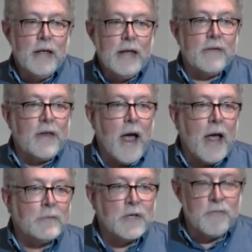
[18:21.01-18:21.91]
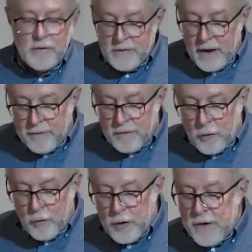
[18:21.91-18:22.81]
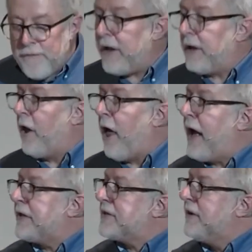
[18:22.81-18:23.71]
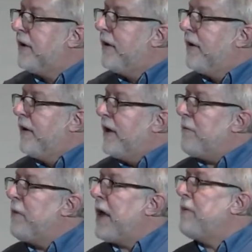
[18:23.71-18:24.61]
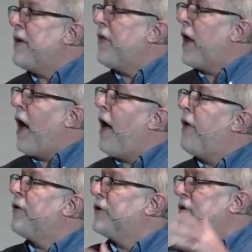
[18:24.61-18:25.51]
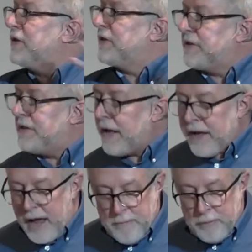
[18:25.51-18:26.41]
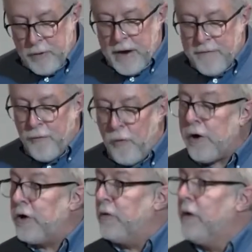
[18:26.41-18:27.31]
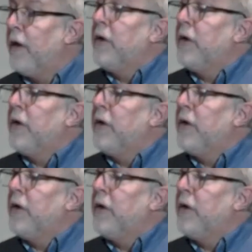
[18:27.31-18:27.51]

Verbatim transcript: In times of intense grief and loss, it may be that others sing and pray for you.